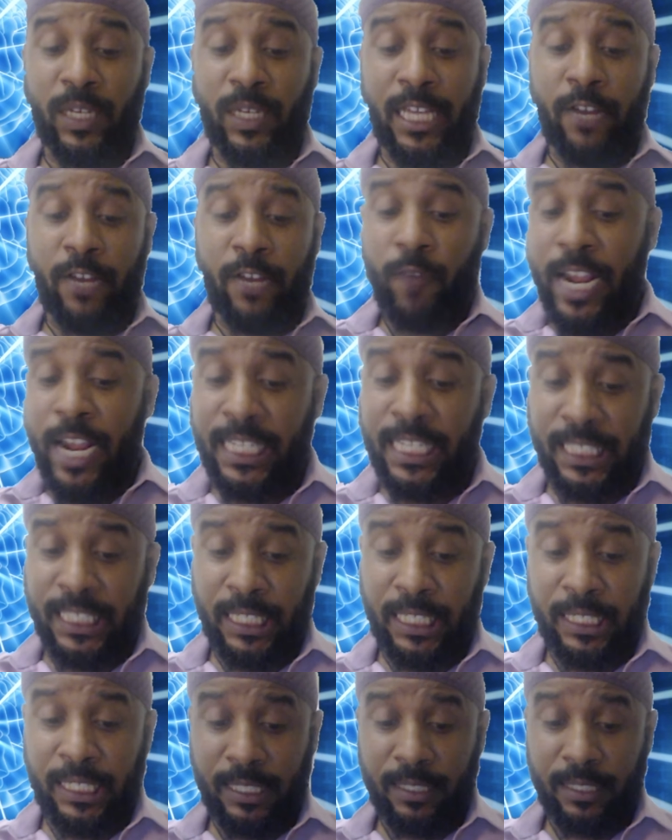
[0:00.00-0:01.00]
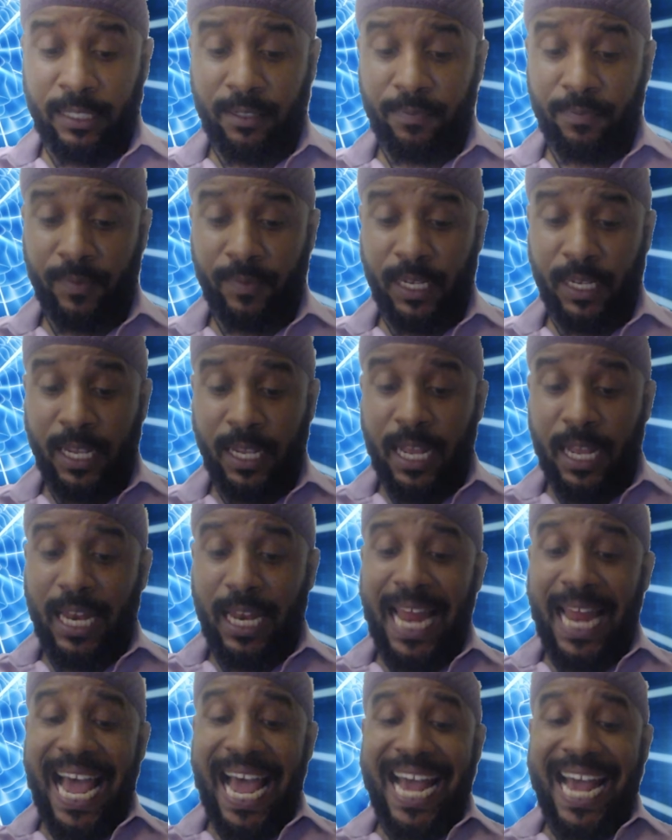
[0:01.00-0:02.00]
reason
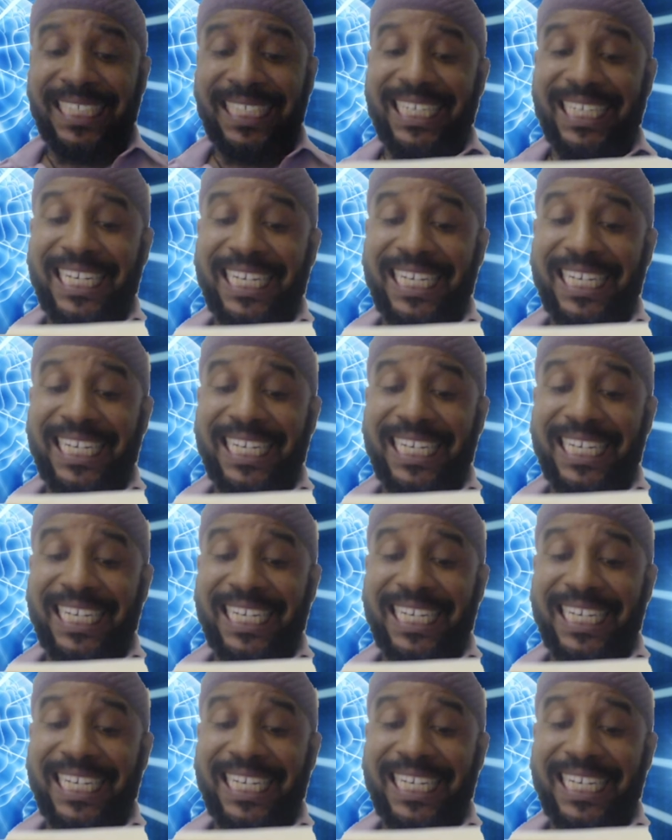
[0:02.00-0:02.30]
lies in his